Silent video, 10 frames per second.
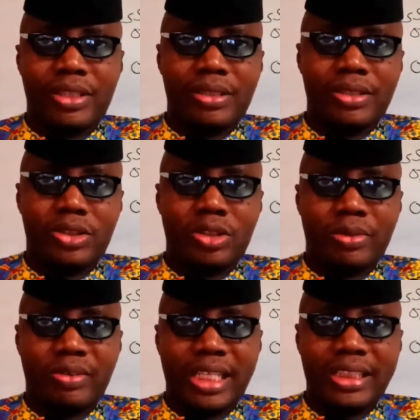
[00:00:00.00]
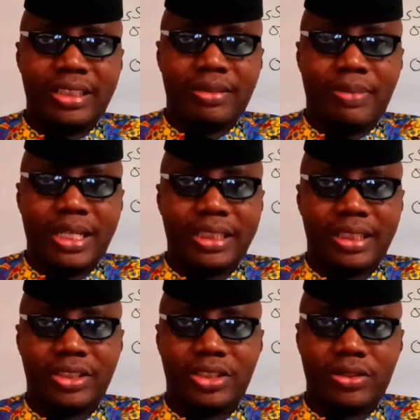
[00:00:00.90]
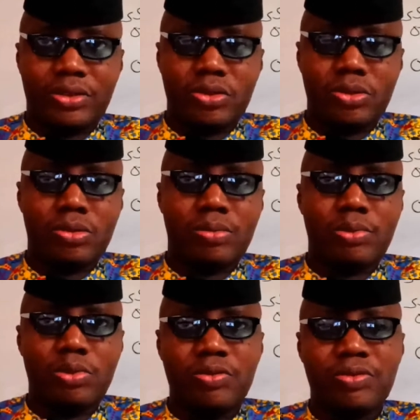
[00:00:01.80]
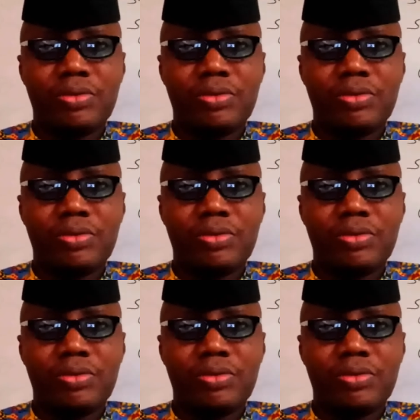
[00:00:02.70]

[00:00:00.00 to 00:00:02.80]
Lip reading: summarizing the passage, you move